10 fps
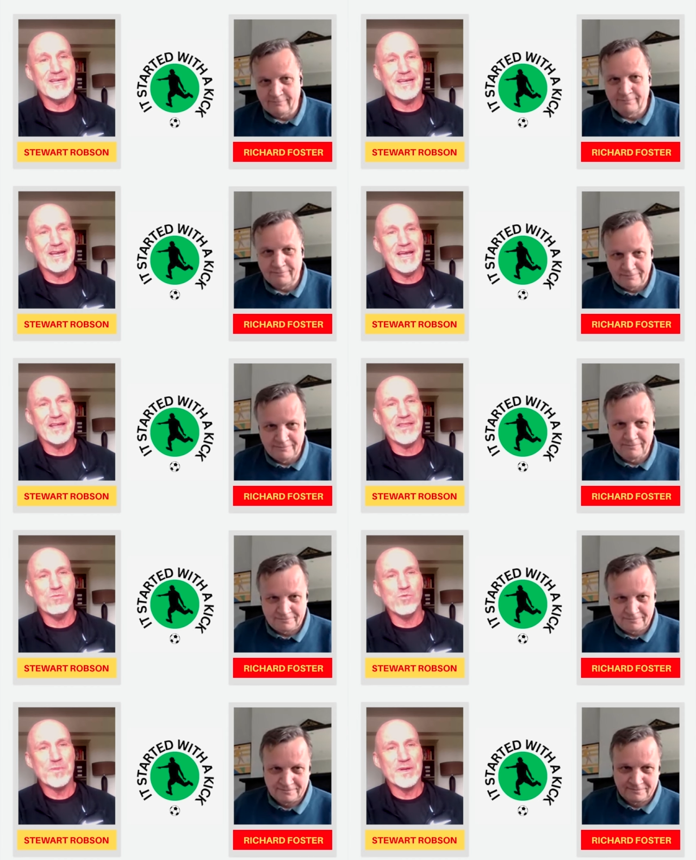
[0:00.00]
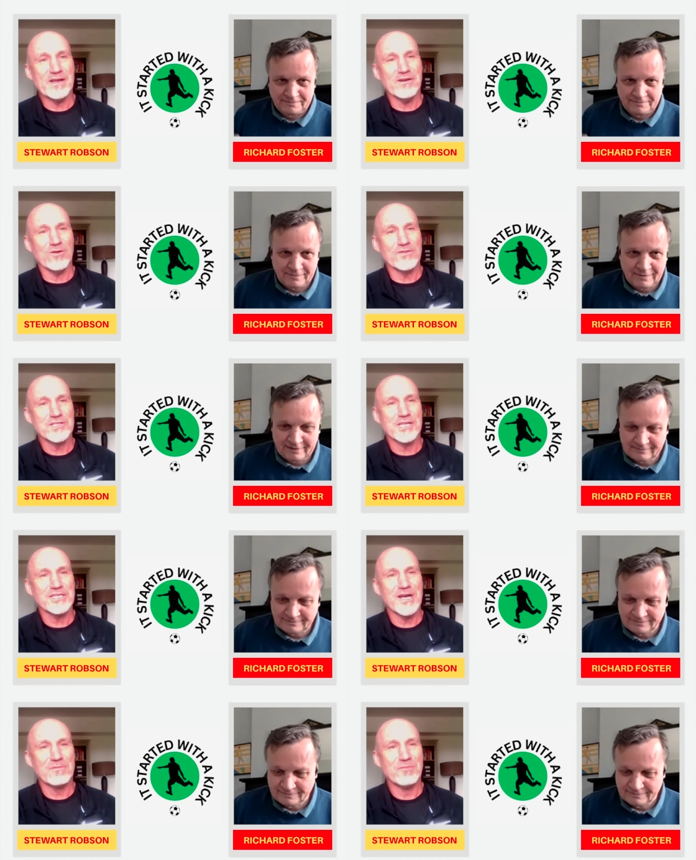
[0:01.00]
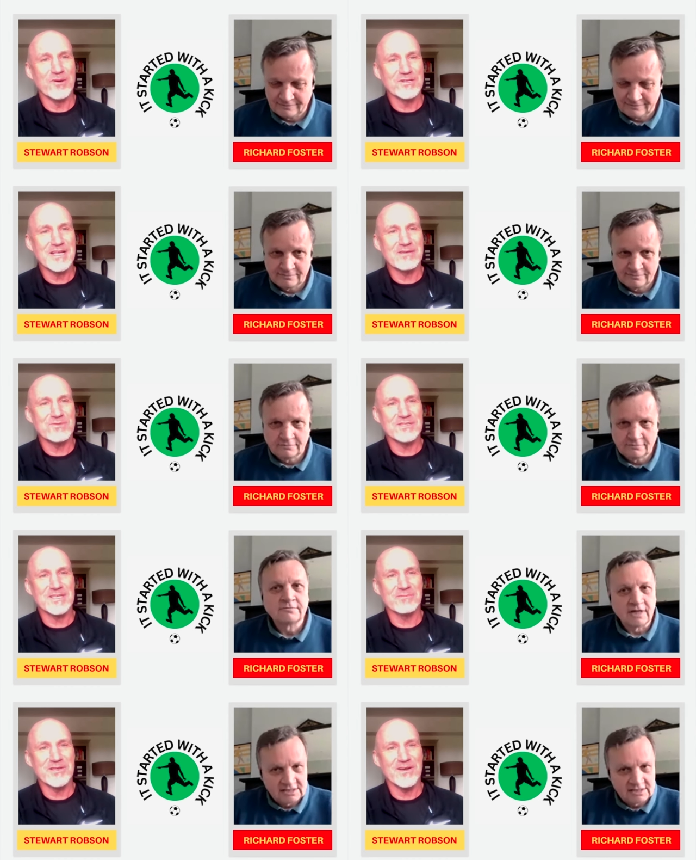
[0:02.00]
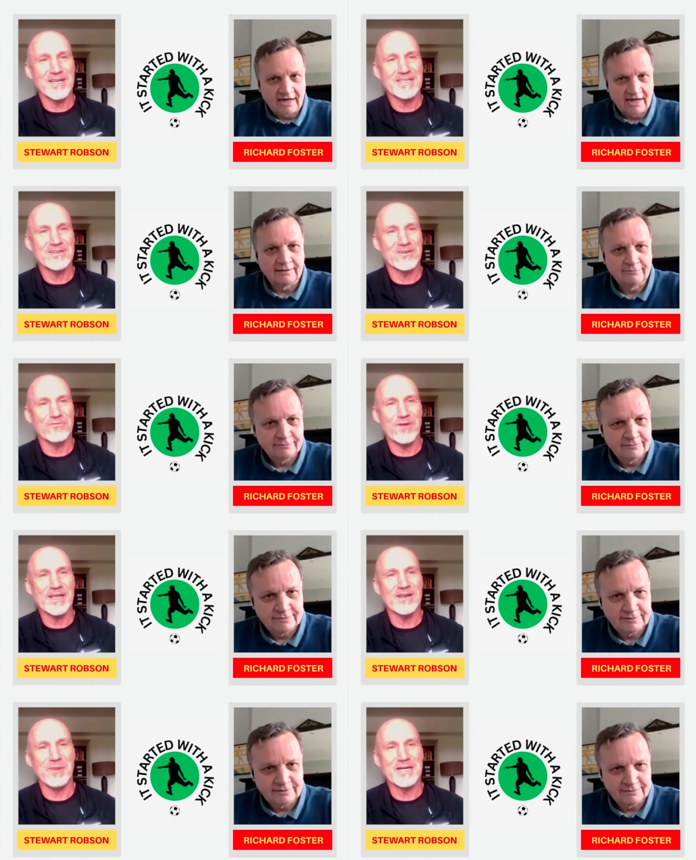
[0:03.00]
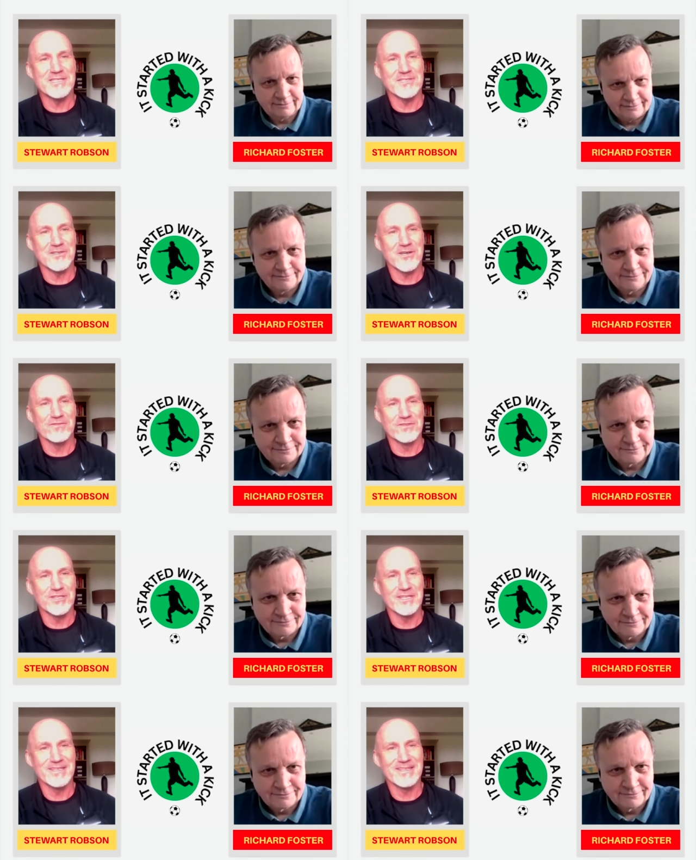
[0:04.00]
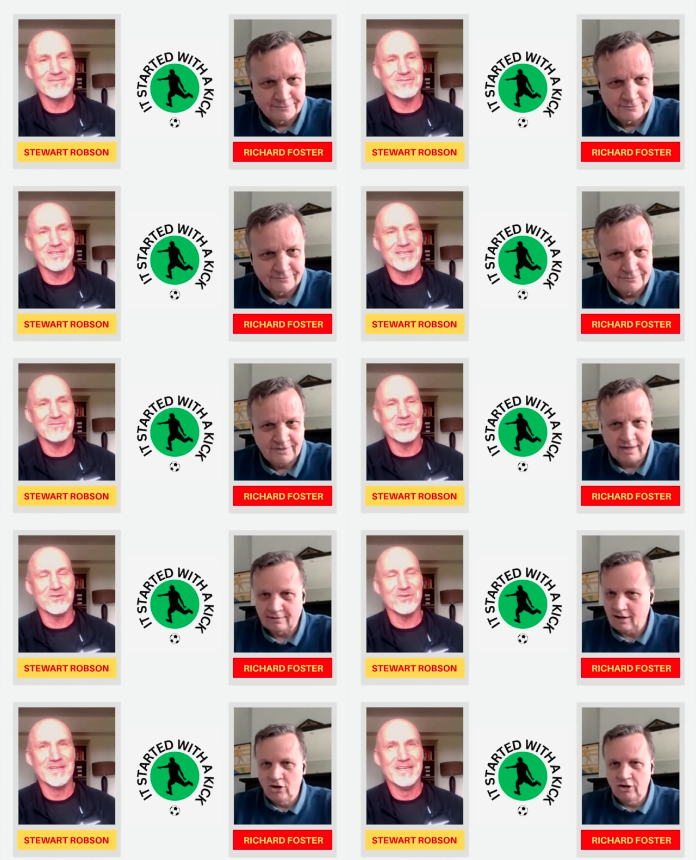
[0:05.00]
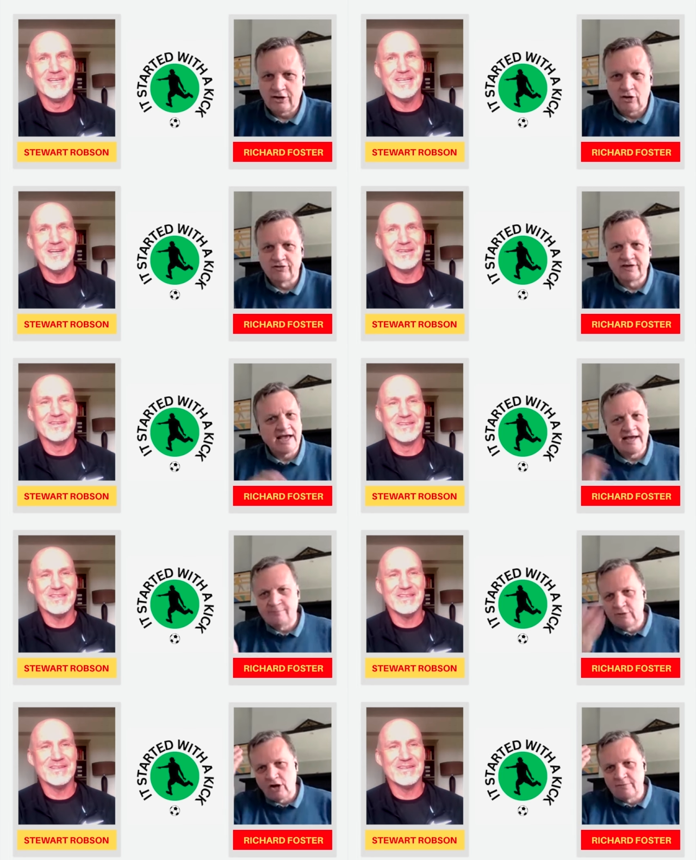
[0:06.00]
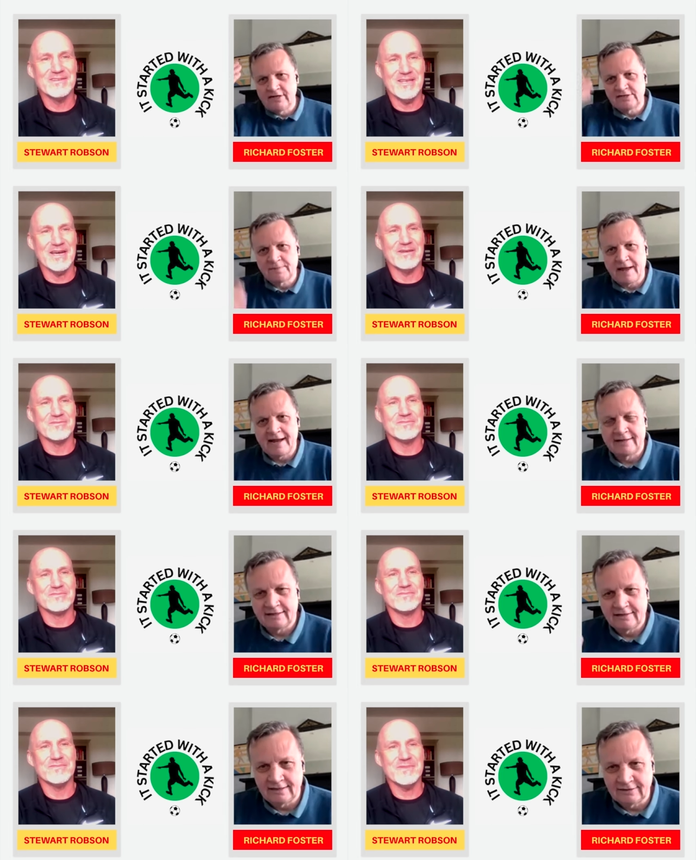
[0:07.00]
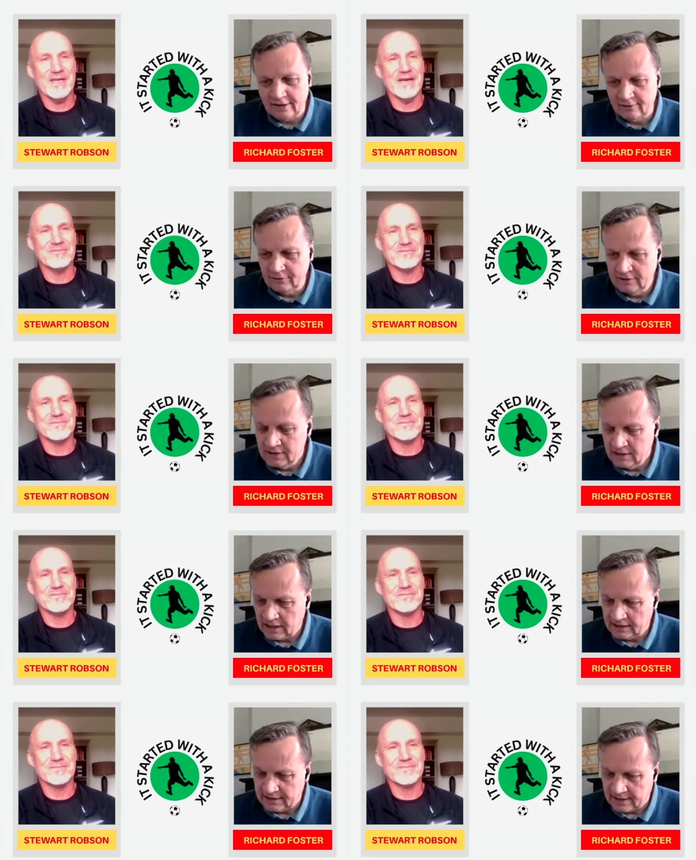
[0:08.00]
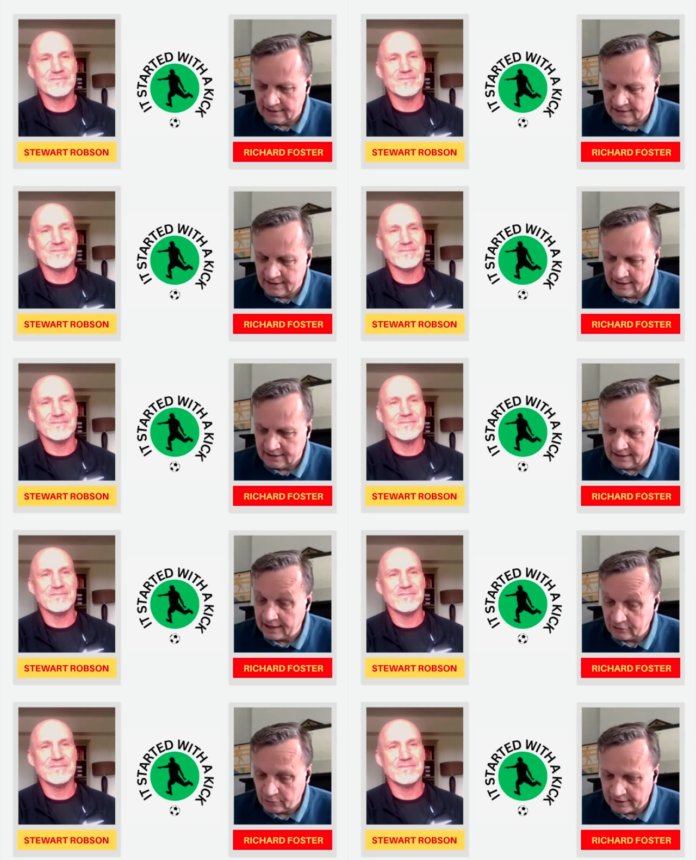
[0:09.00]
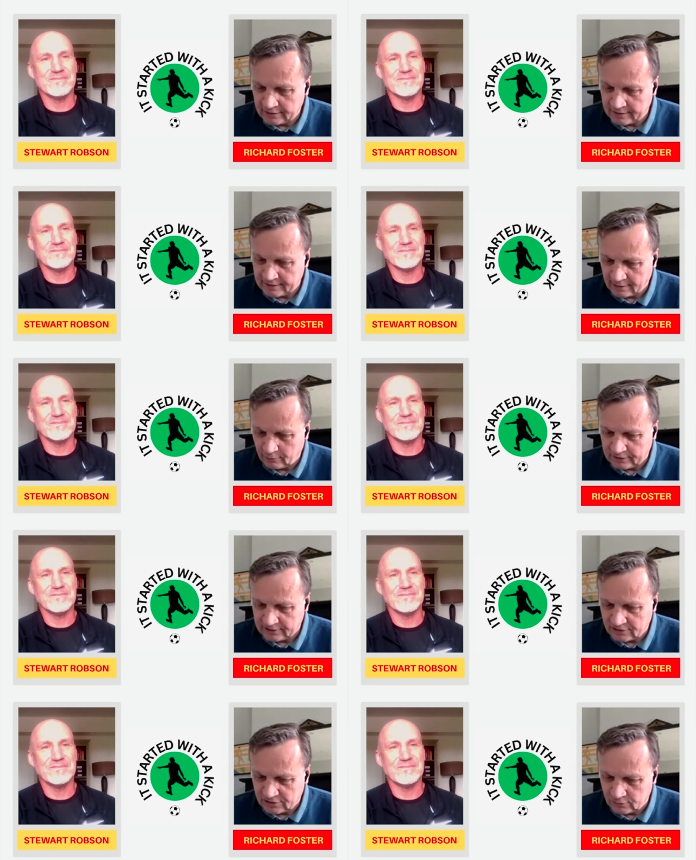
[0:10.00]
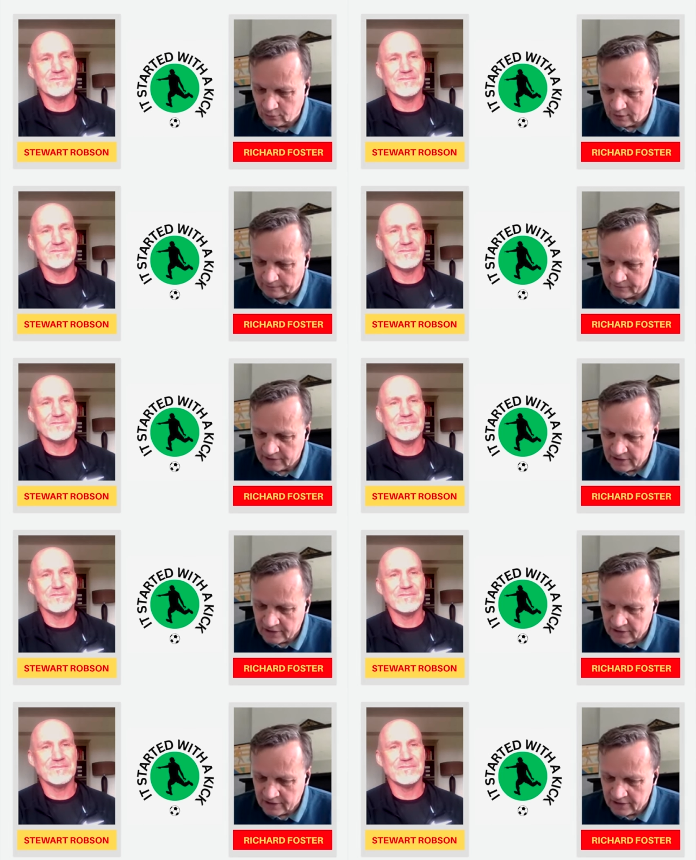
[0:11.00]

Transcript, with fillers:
Speaker 1: Uh, and then whipping it along the six yard box. That was something exactly. that I did on a regular basis of Coventry. It was, a, it yeah. was sort of...
Speaker 2: early on in the game, nine minutes, yeah. bang, and there you go. And then uh, yeah, you you ended up winning two one.